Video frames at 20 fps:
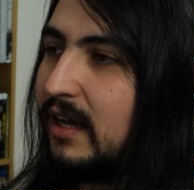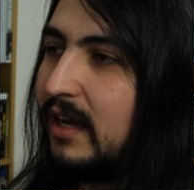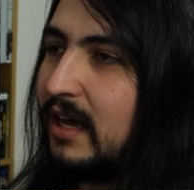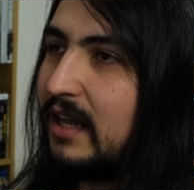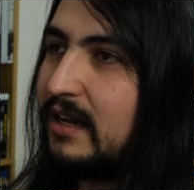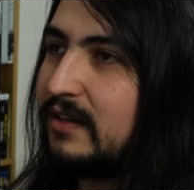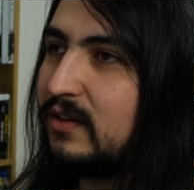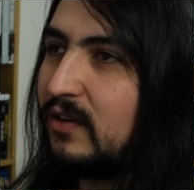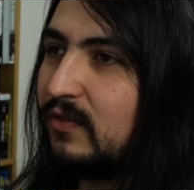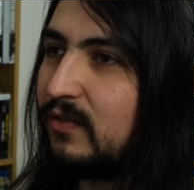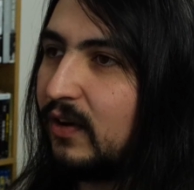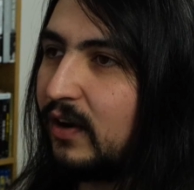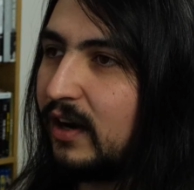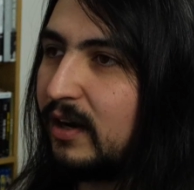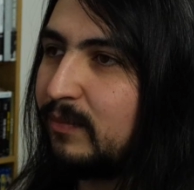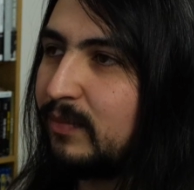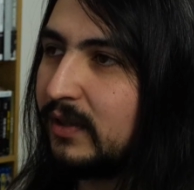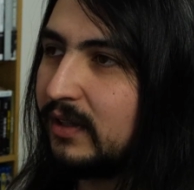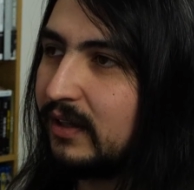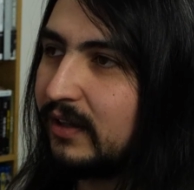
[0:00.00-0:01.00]
It is a
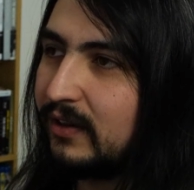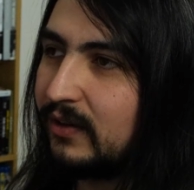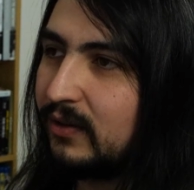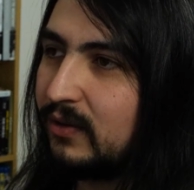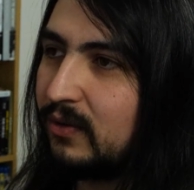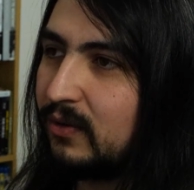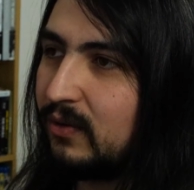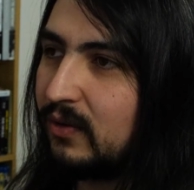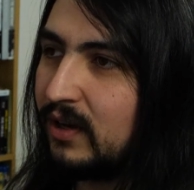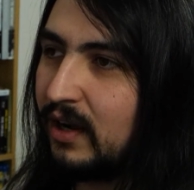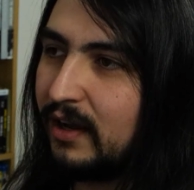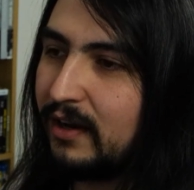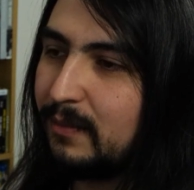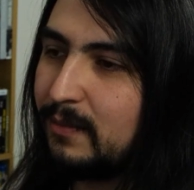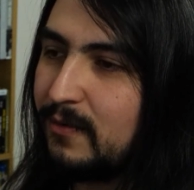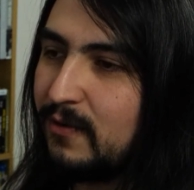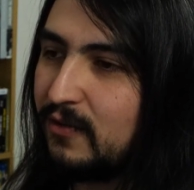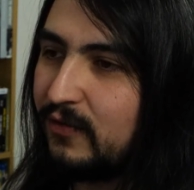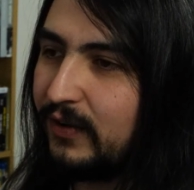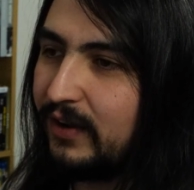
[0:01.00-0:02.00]
very political kind of
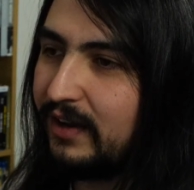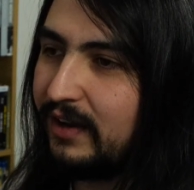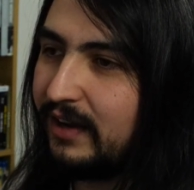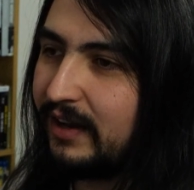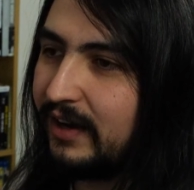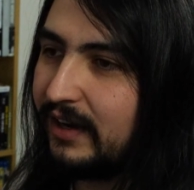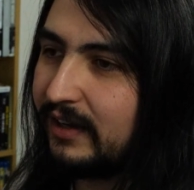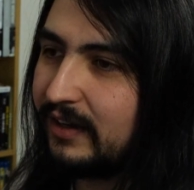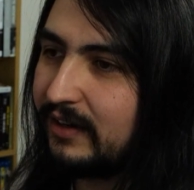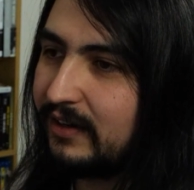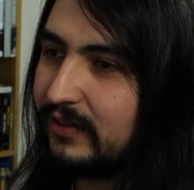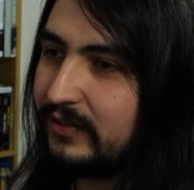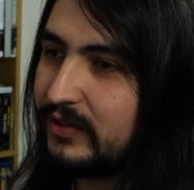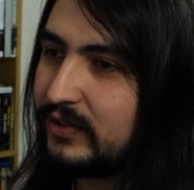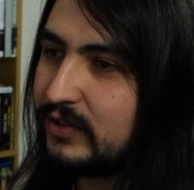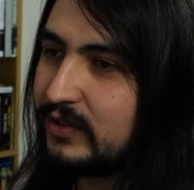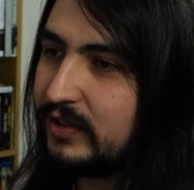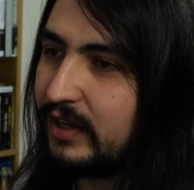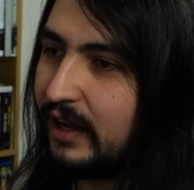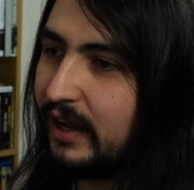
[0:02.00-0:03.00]
movie, and I can
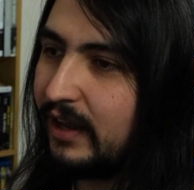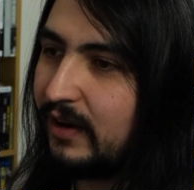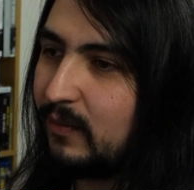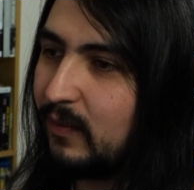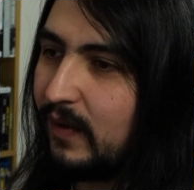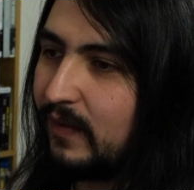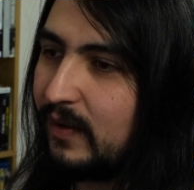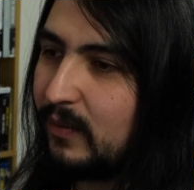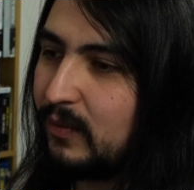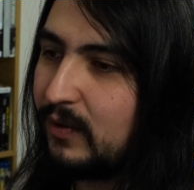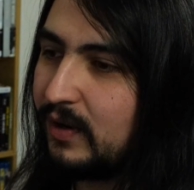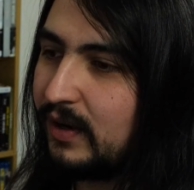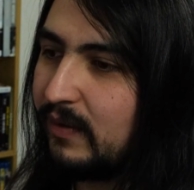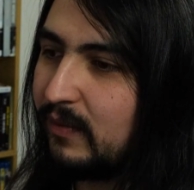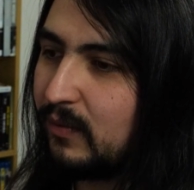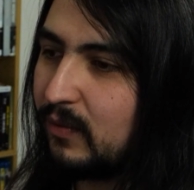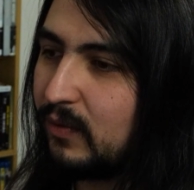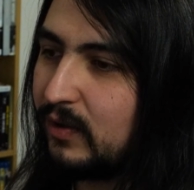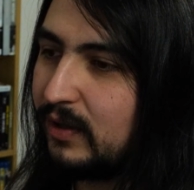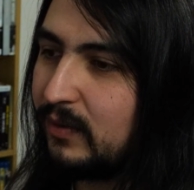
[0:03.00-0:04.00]
understand why they wouldn't
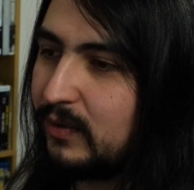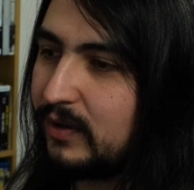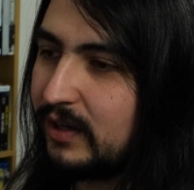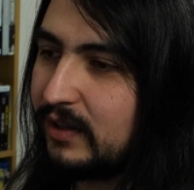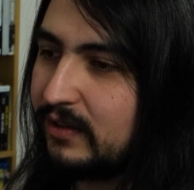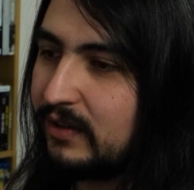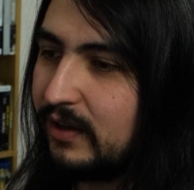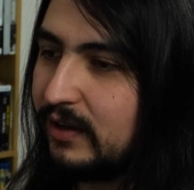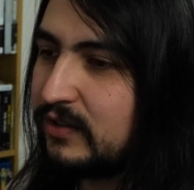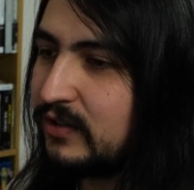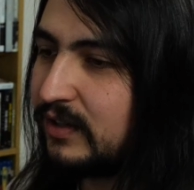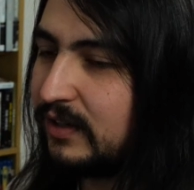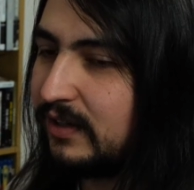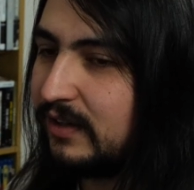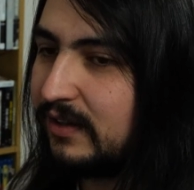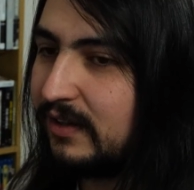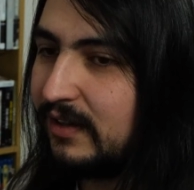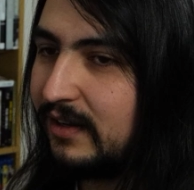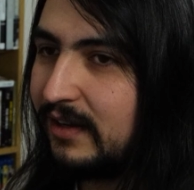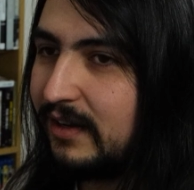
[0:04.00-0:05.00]
even really want to touch
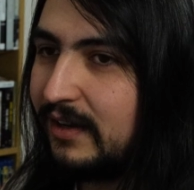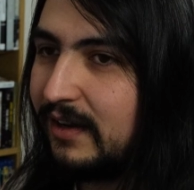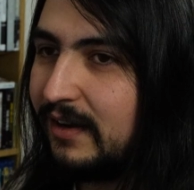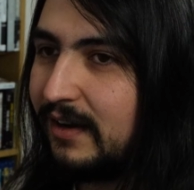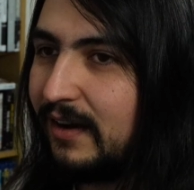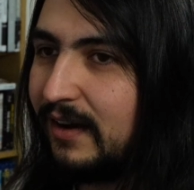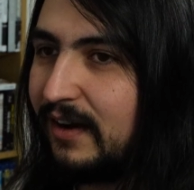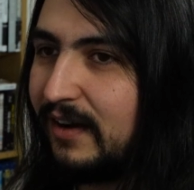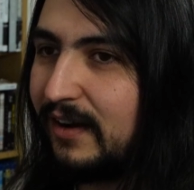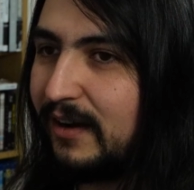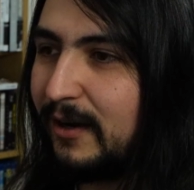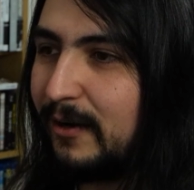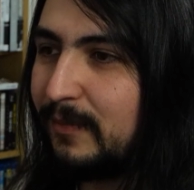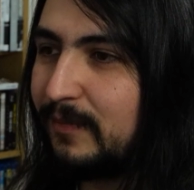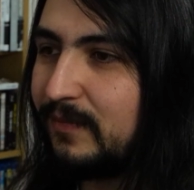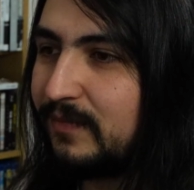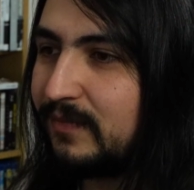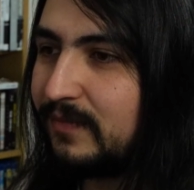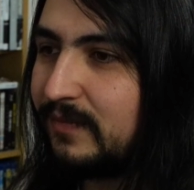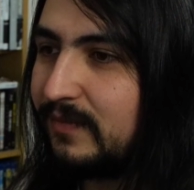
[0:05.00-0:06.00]
it.
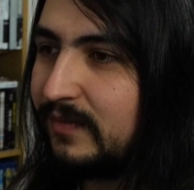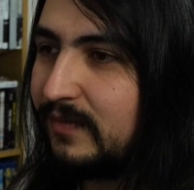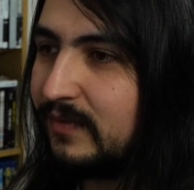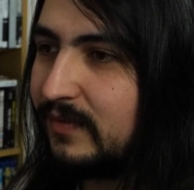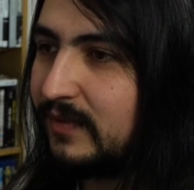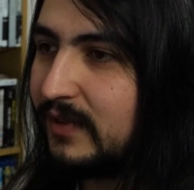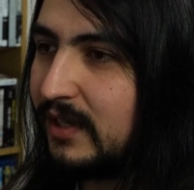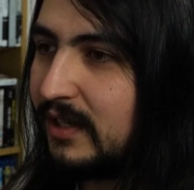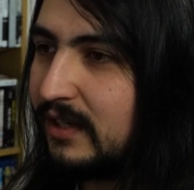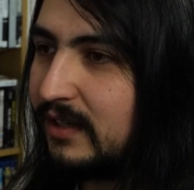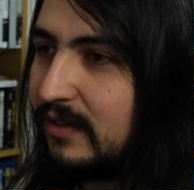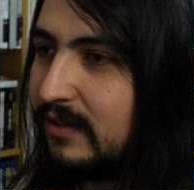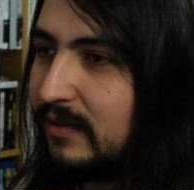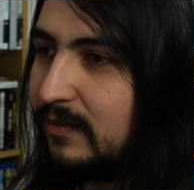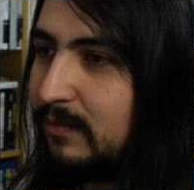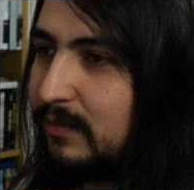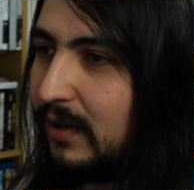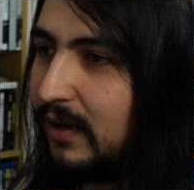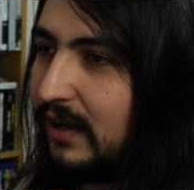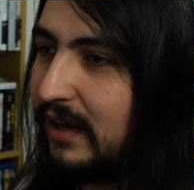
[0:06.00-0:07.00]
But
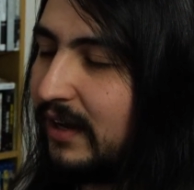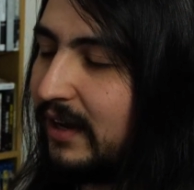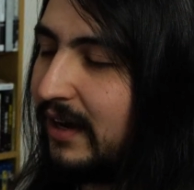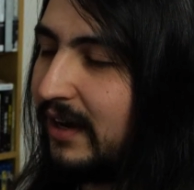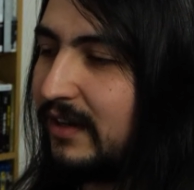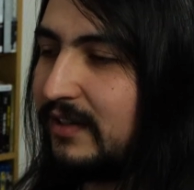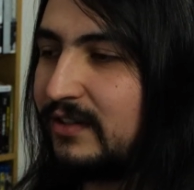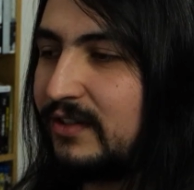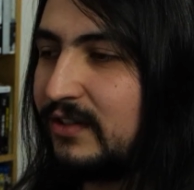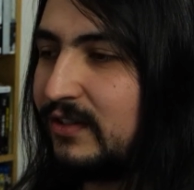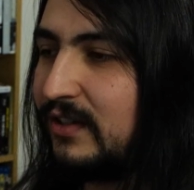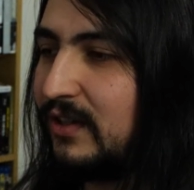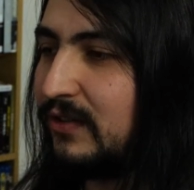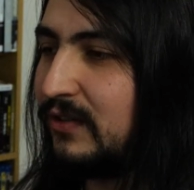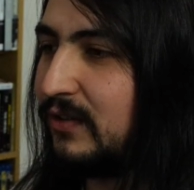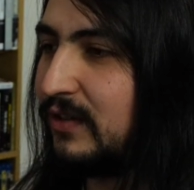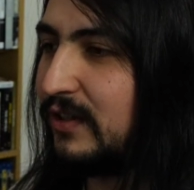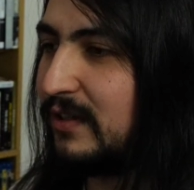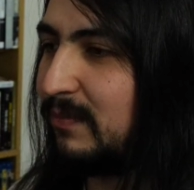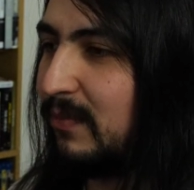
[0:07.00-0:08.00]
it's just still
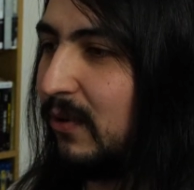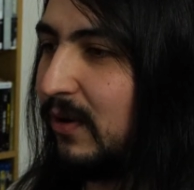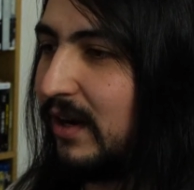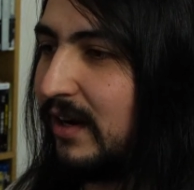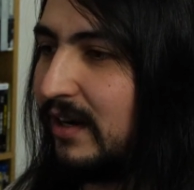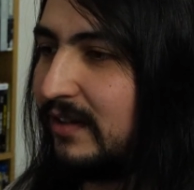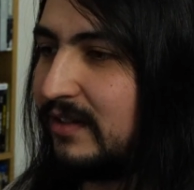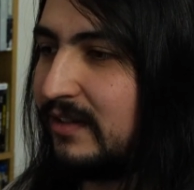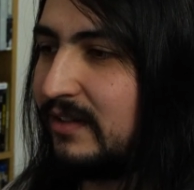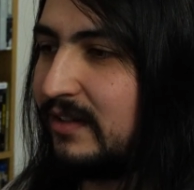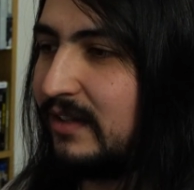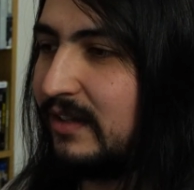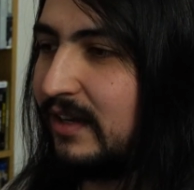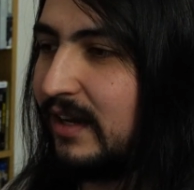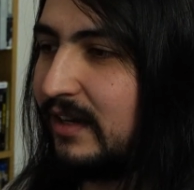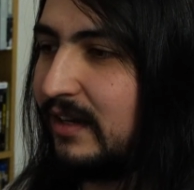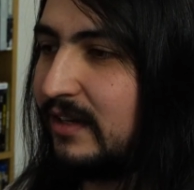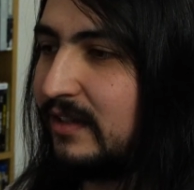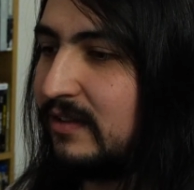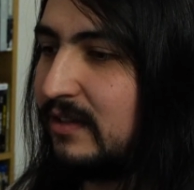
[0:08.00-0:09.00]
so disappointing not to see
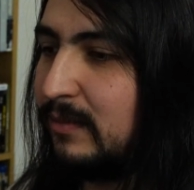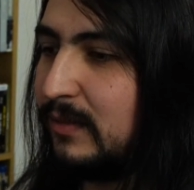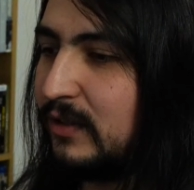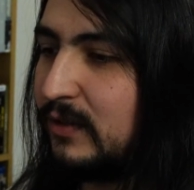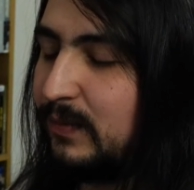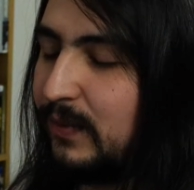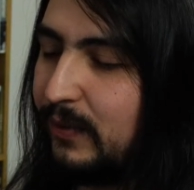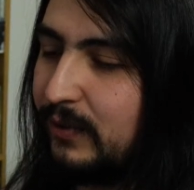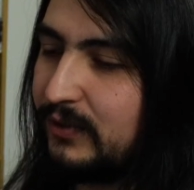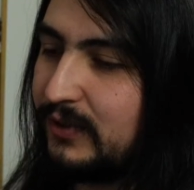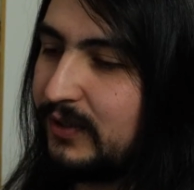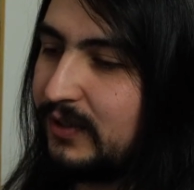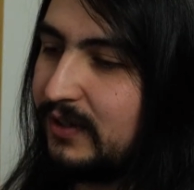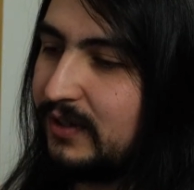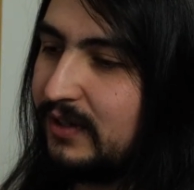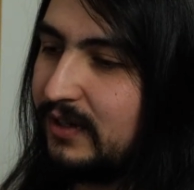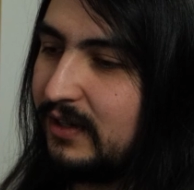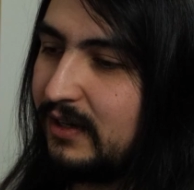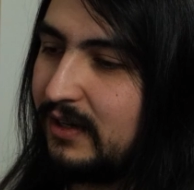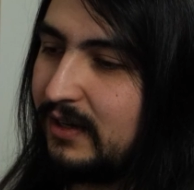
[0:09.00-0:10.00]
that get some
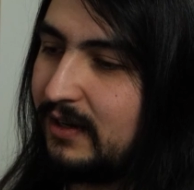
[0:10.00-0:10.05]
exposure.